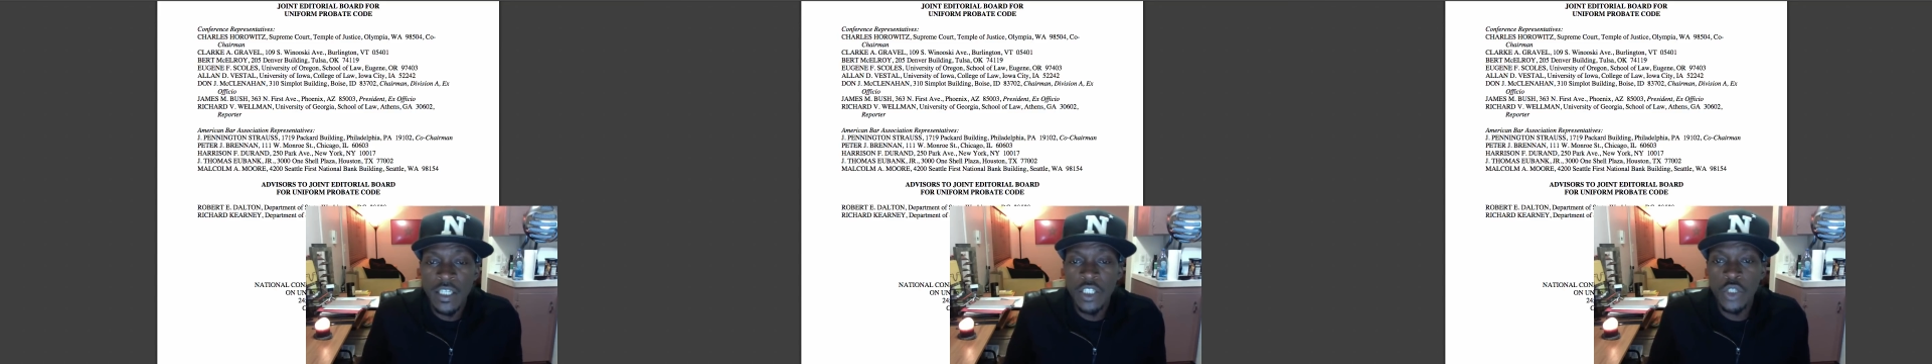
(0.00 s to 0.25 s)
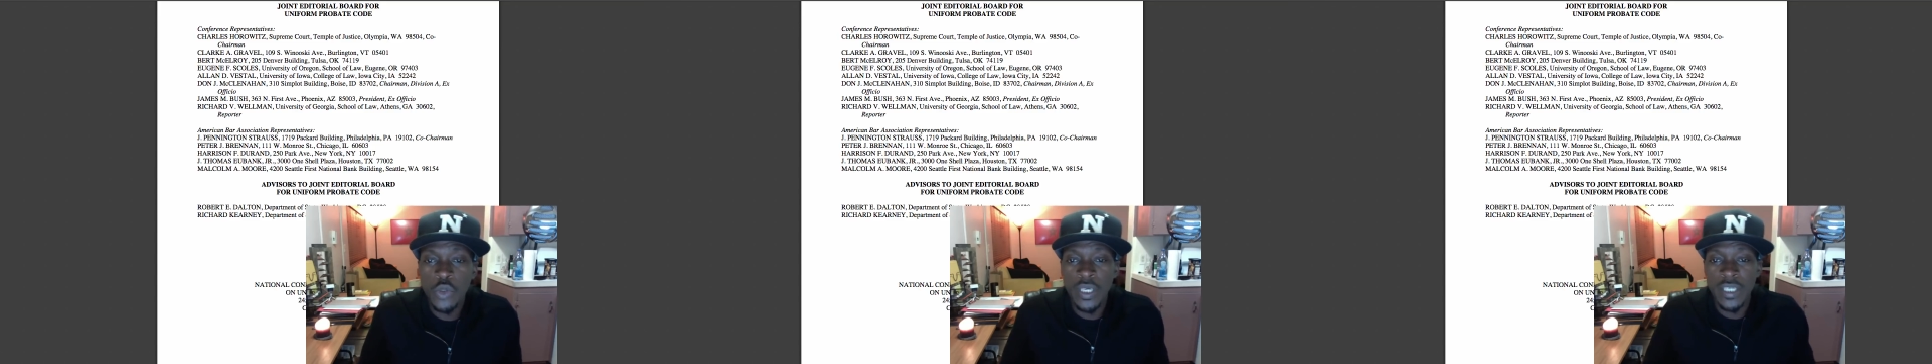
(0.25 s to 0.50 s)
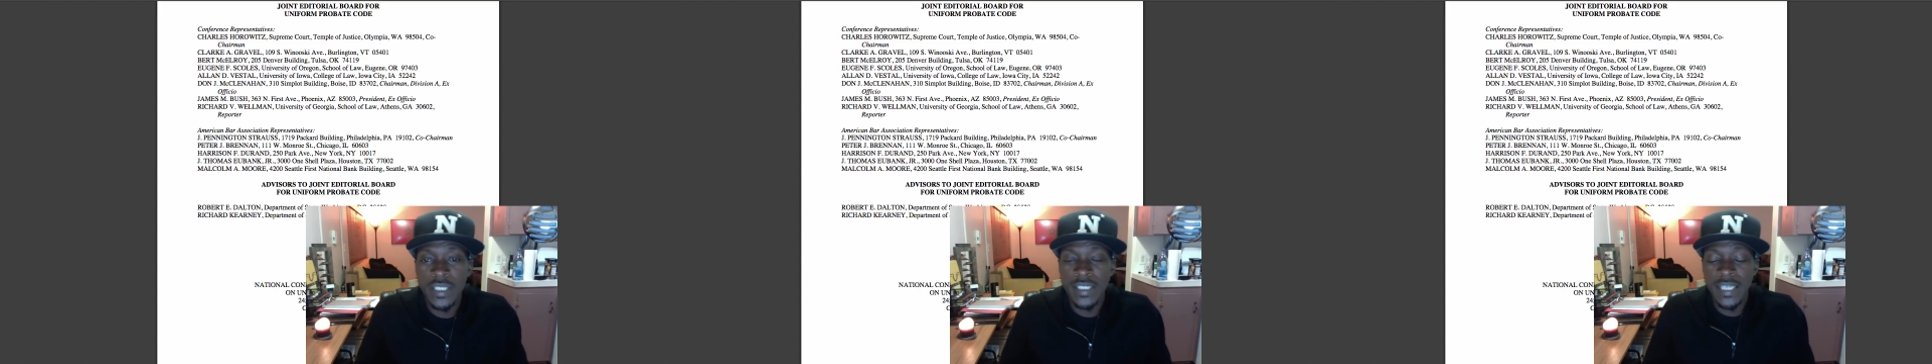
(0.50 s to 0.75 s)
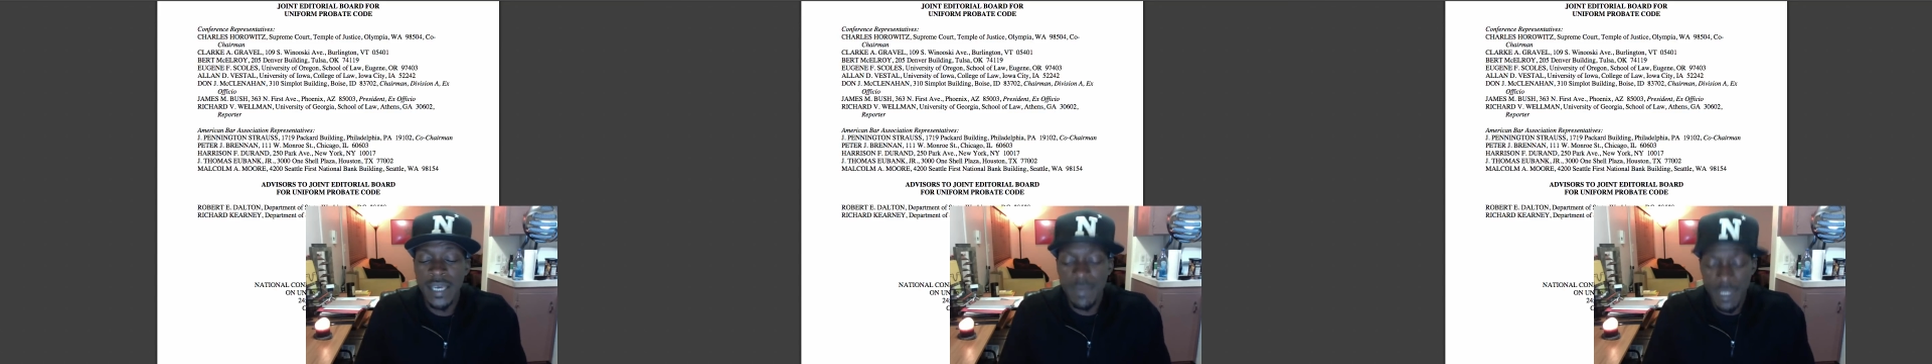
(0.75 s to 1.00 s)
to
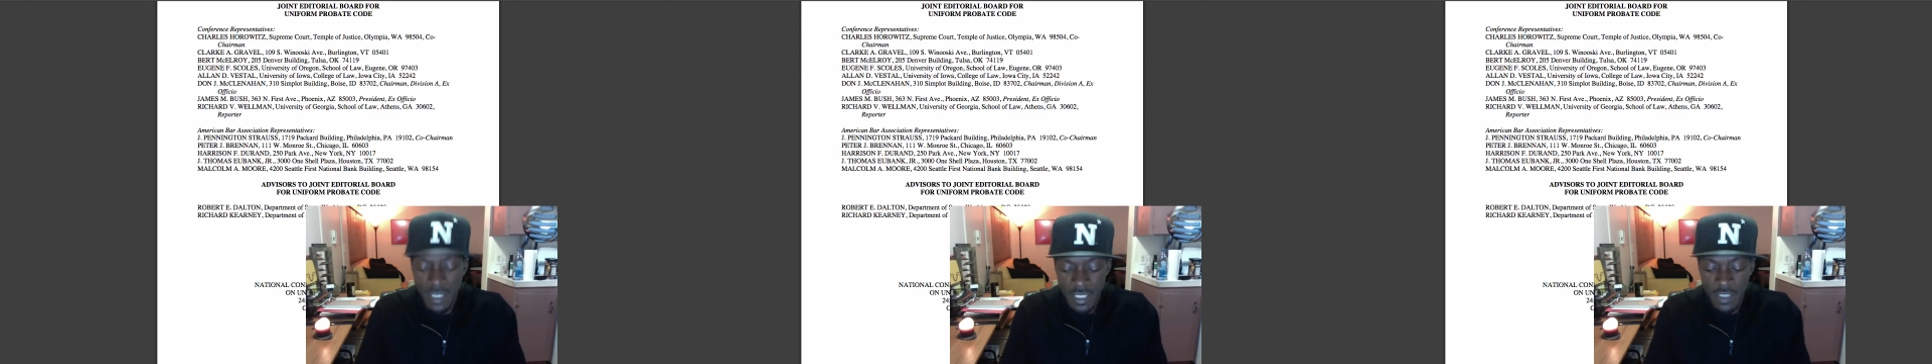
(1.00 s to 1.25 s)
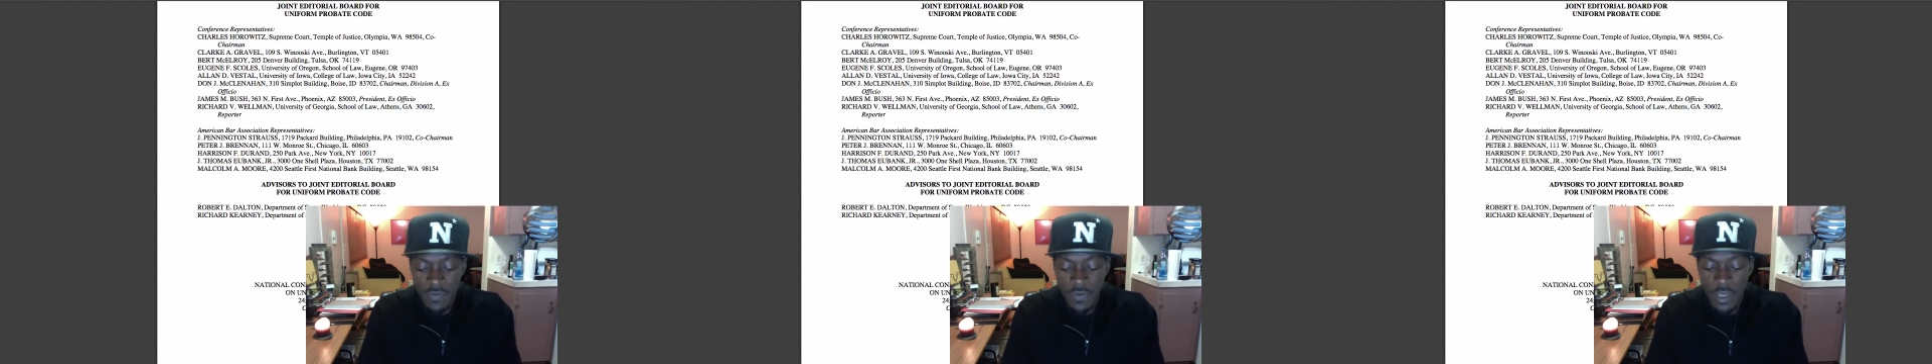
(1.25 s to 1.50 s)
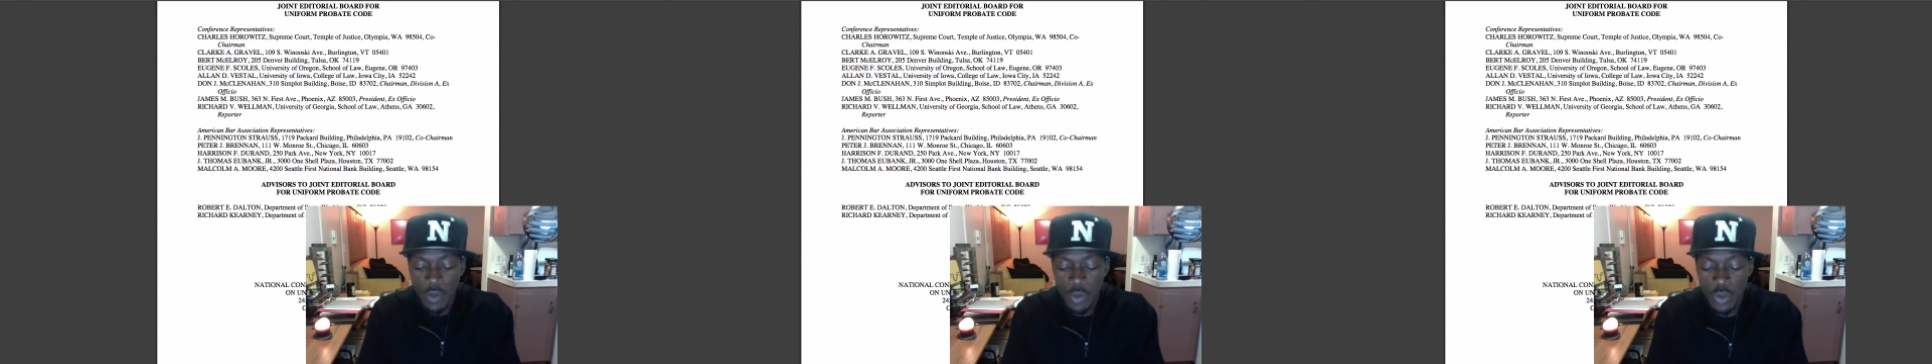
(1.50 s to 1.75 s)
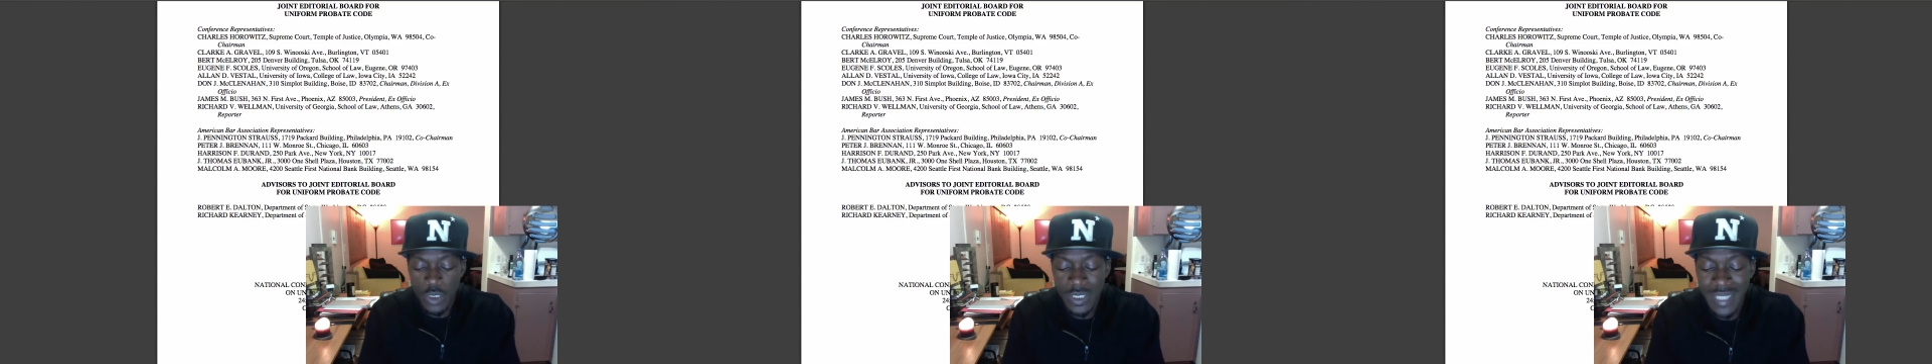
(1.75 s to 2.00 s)
accept this
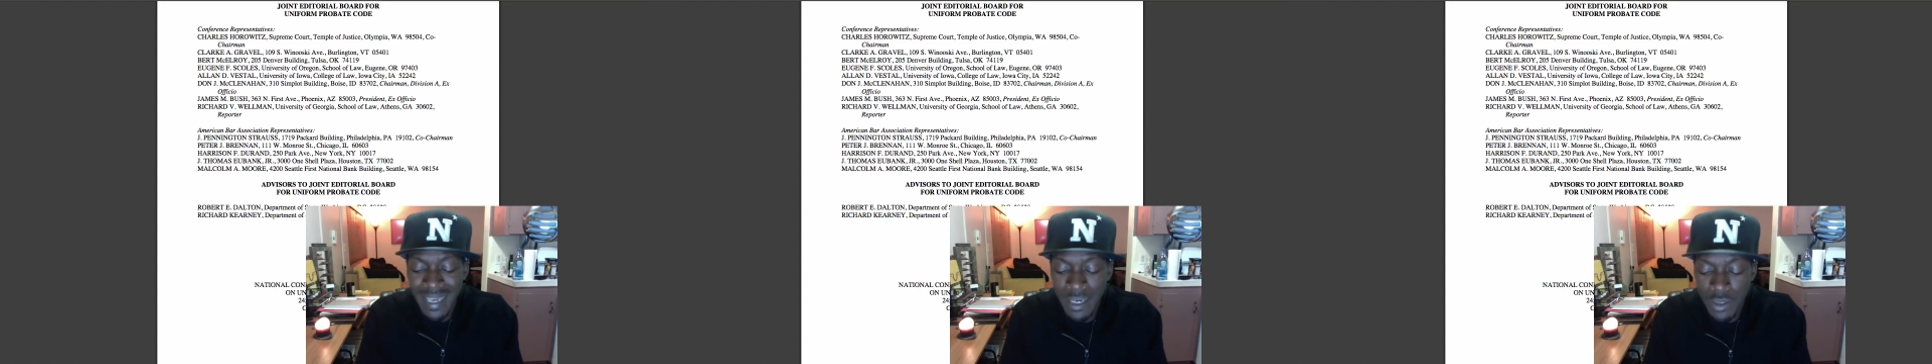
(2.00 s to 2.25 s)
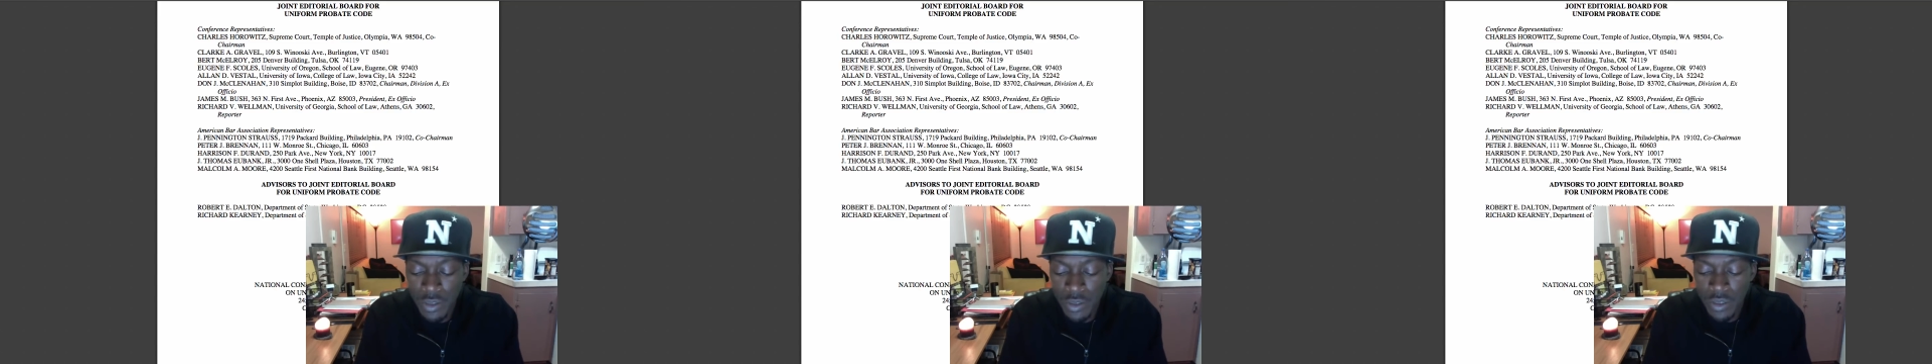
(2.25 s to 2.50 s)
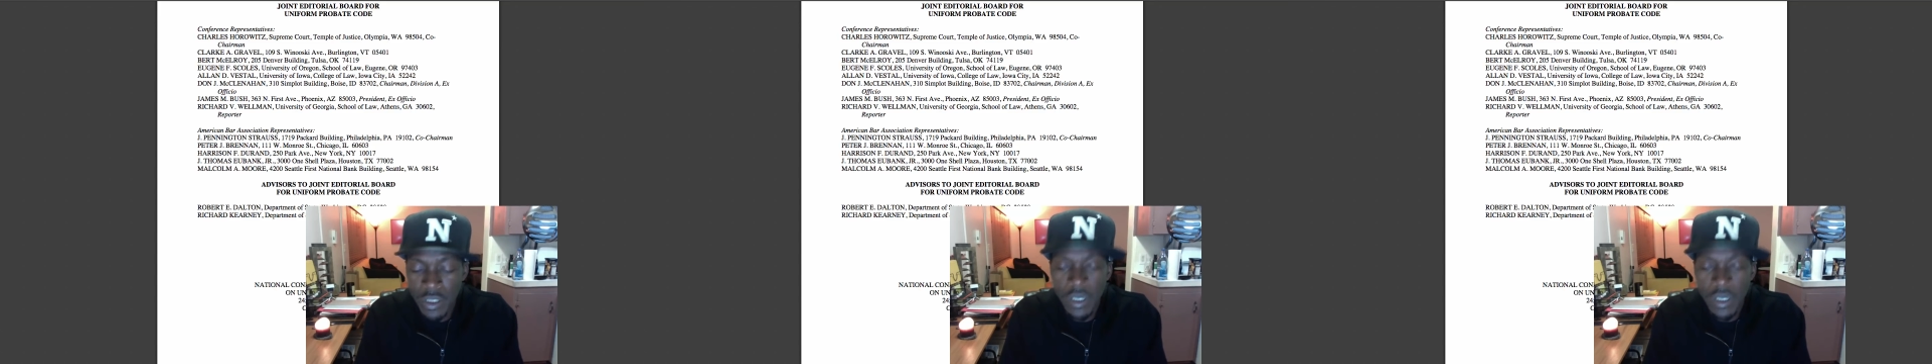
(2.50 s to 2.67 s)
federal standard